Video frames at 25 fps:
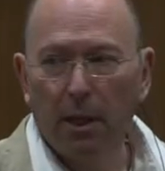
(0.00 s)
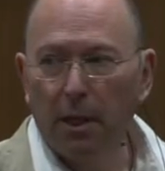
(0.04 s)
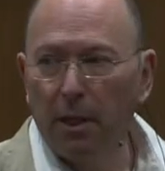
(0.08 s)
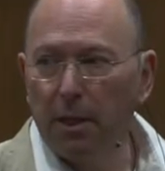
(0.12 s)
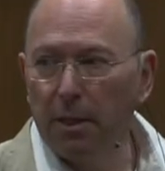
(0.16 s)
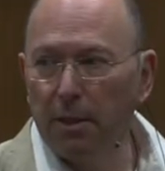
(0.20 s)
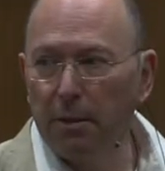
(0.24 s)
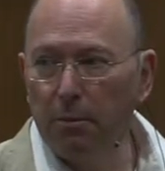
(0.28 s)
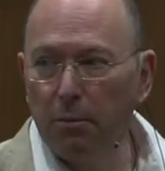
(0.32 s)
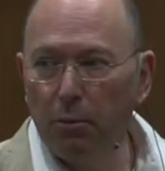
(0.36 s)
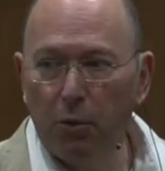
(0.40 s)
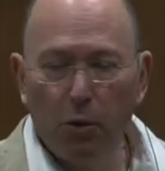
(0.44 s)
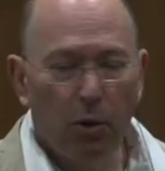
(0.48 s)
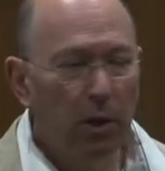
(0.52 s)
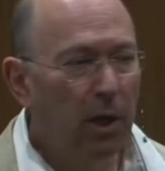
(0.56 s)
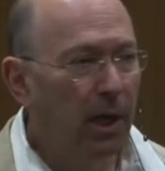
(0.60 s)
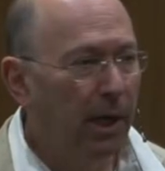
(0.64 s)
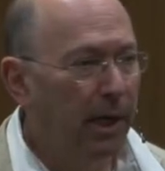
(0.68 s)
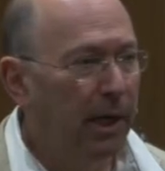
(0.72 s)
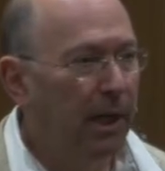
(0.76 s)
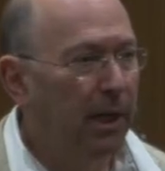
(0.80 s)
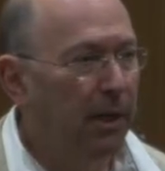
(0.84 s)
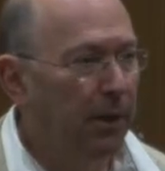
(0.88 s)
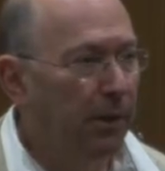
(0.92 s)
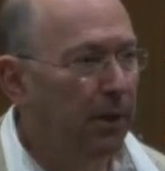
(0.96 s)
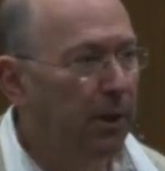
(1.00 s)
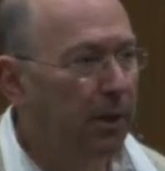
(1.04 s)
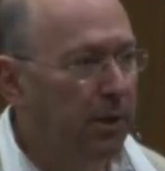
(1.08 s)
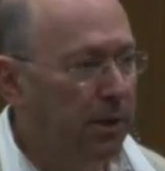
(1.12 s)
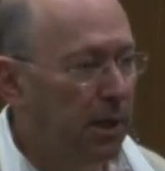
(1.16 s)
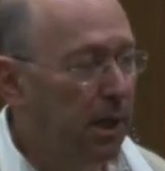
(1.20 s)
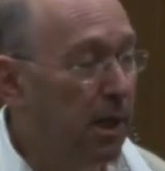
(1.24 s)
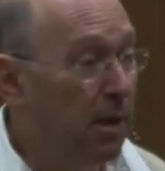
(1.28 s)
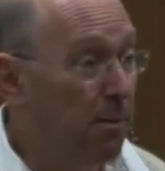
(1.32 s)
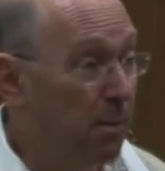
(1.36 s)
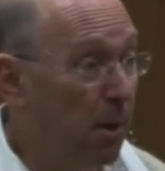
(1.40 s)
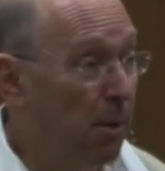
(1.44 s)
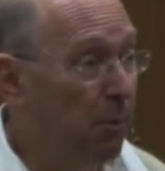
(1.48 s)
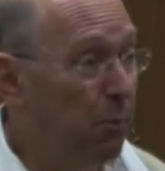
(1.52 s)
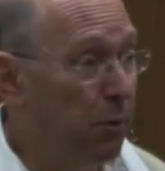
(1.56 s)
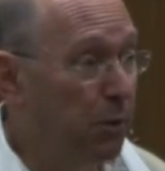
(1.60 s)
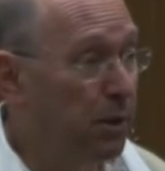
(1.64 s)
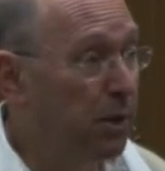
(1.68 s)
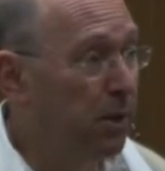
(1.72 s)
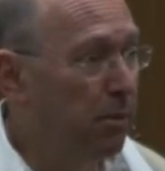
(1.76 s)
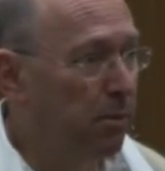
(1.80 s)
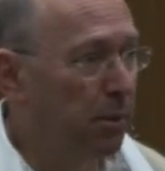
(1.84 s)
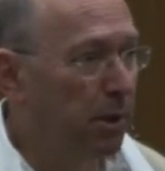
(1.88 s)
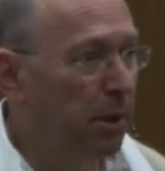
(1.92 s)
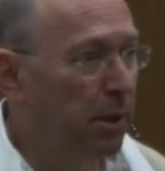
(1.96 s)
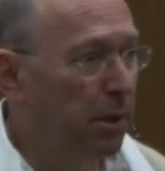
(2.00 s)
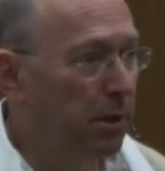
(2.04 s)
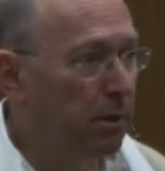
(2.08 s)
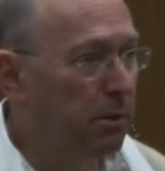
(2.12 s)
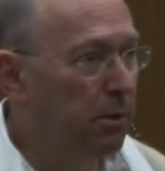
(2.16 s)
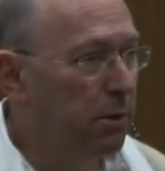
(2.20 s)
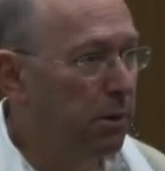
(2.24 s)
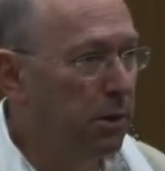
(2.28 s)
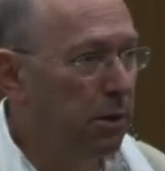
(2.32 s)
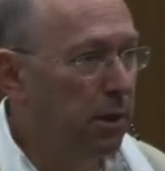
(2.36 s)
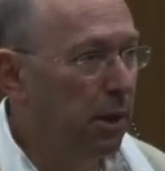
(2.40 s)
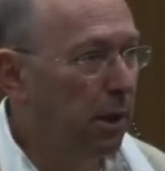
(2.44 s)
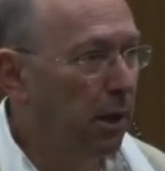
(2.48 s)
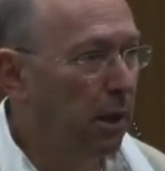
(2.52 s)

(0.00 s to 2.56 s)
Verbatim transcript: the more likely you are to come up with something interesting.